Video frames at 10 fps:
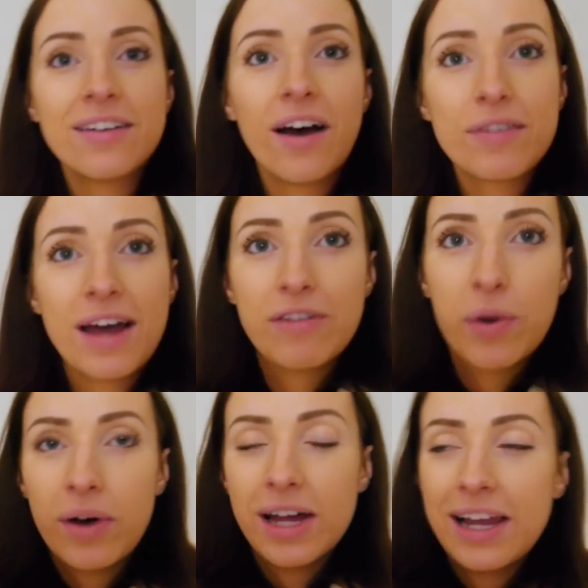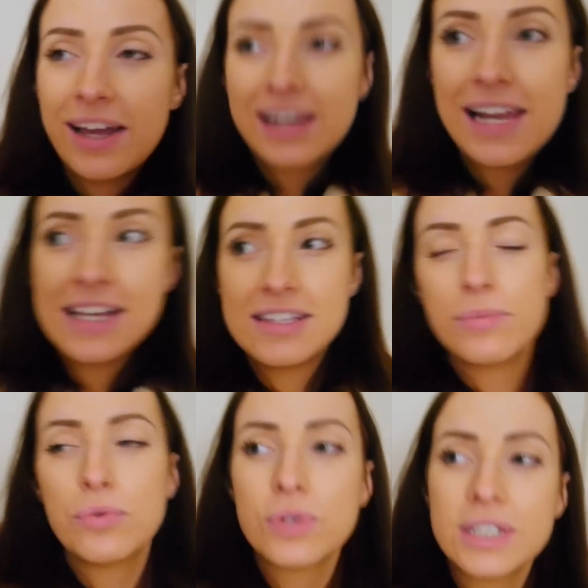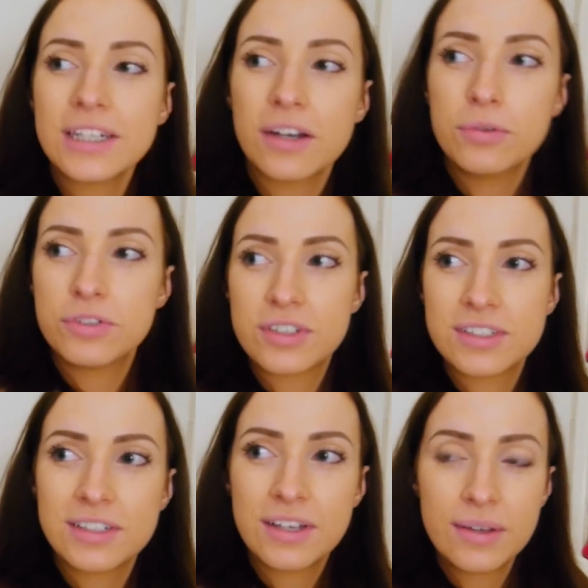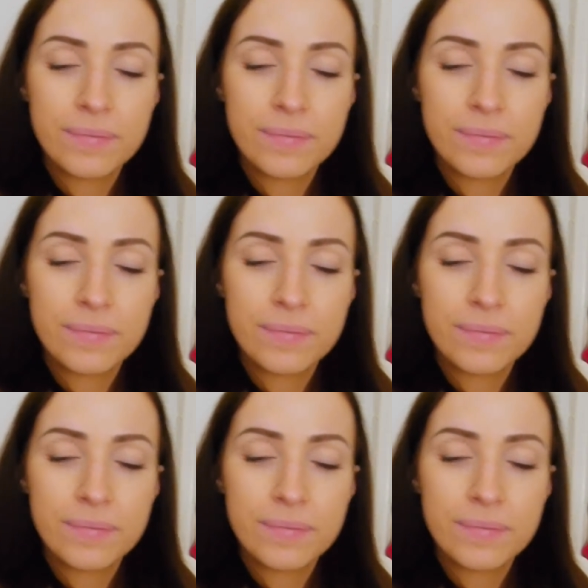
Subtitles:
After having quite a like lazy morning, I was just